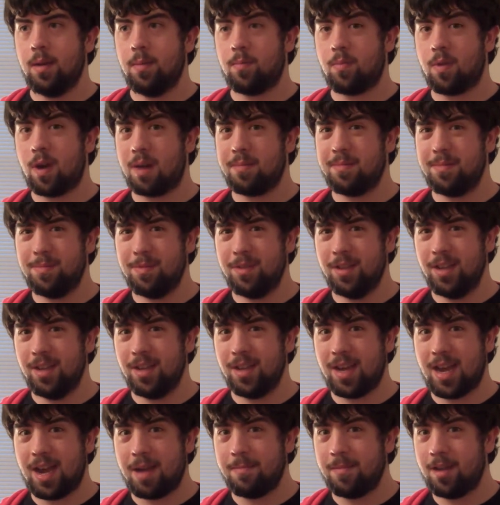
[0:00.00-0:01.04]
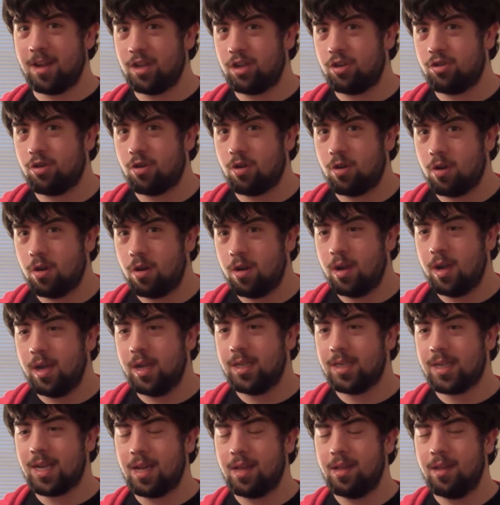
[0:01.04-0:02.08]
Probably. I'm not sure
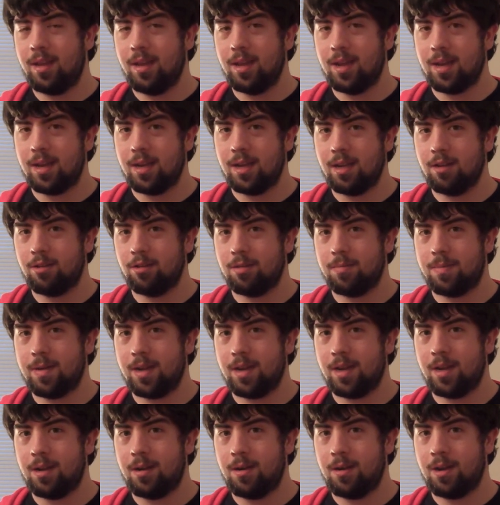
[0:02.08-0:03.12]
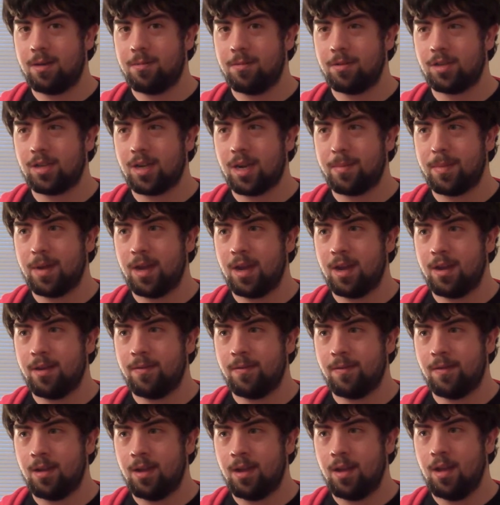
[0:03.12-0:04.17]
exactly yet. It'll depend on how much time I
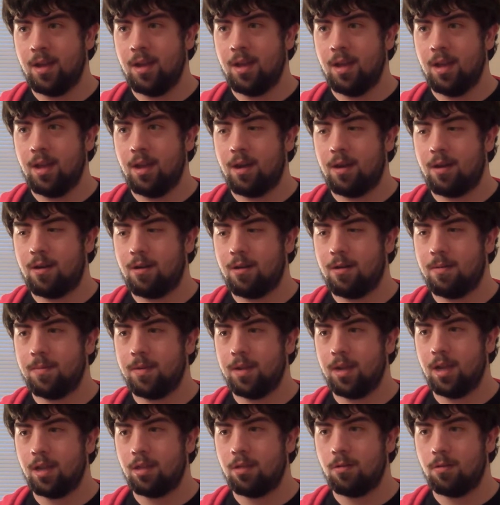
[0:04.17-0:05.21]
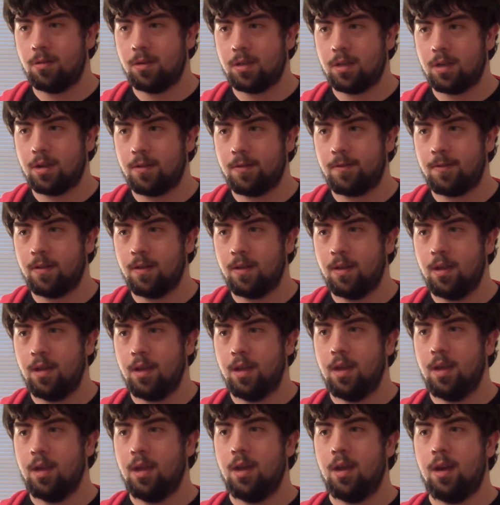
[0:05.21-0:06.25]
have to get through stuff.
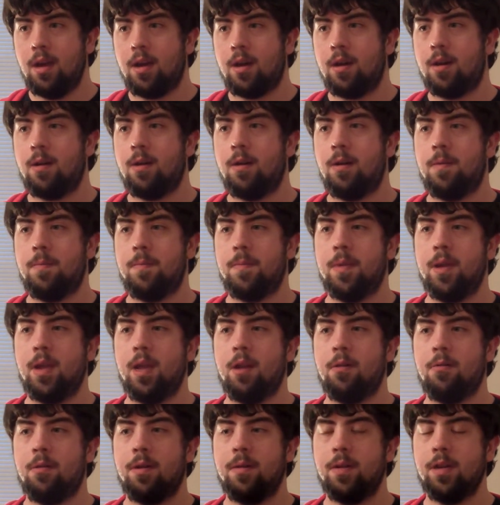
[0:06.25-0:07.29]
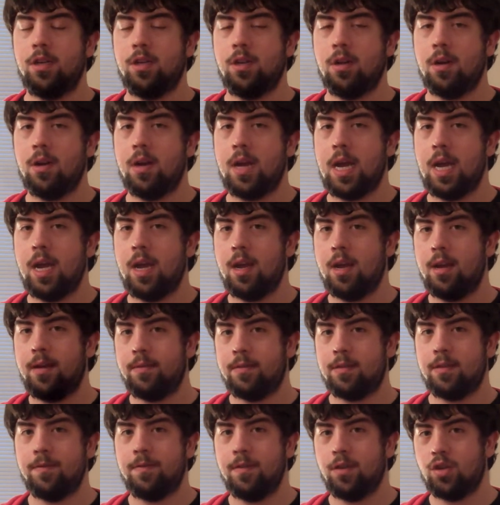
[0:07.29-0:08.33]
And I want to make sure I have
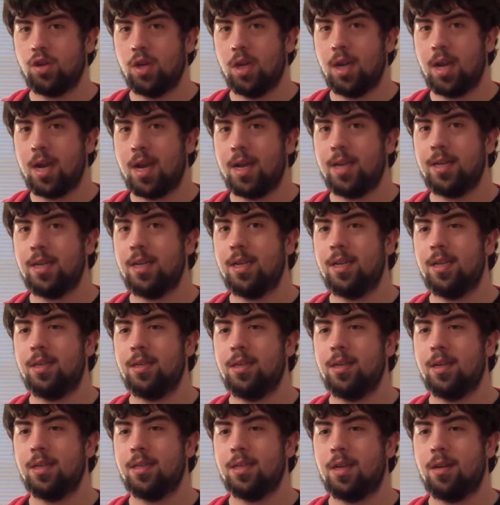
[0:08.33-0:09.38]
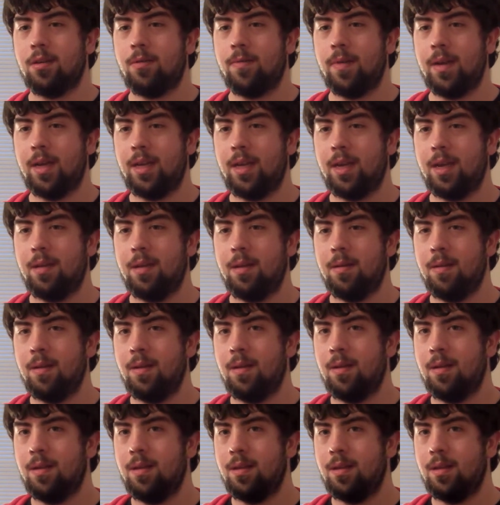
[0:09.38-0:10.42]
sufficient content because I don't like
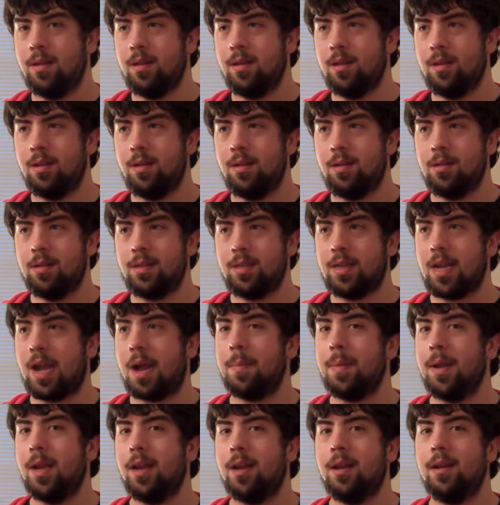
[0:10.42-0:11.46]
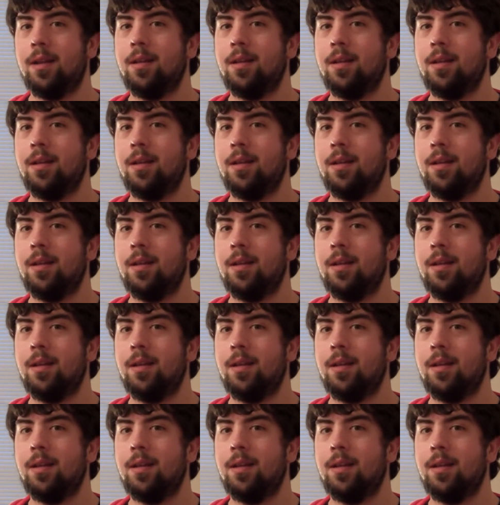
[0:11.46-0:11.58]
stopping.